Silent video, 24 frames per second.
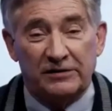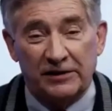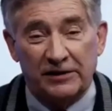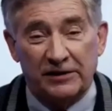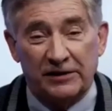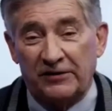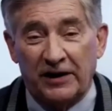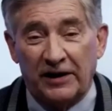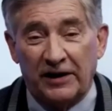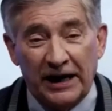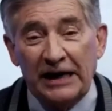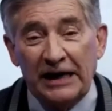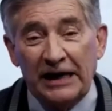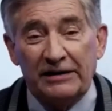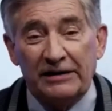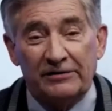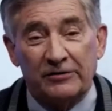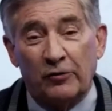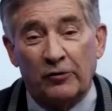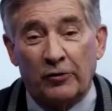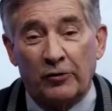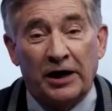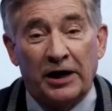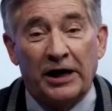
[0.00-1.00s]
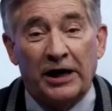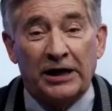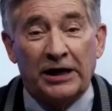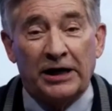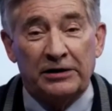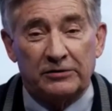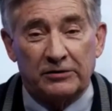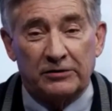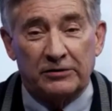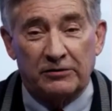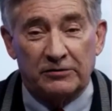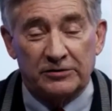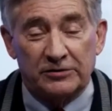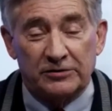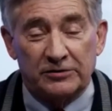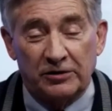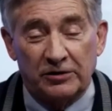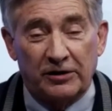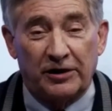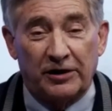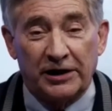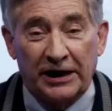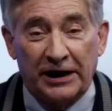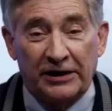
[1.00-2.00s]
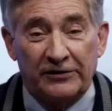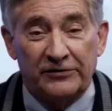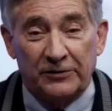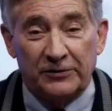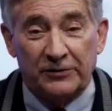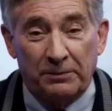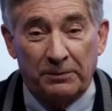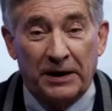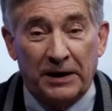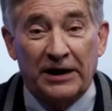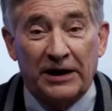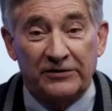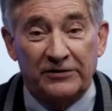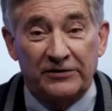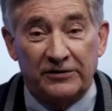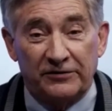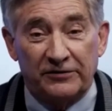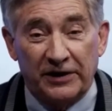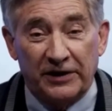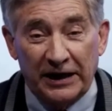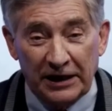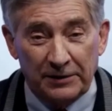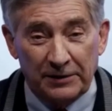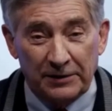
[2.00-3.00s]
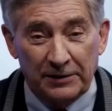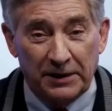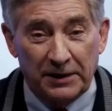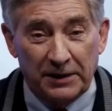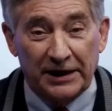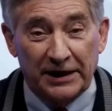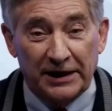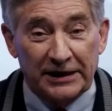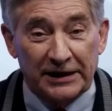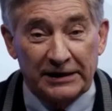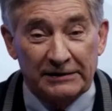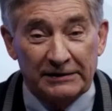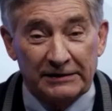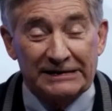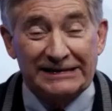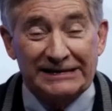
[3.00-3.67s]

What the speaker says: If an 8 or 9-year-old dog has a positive antibody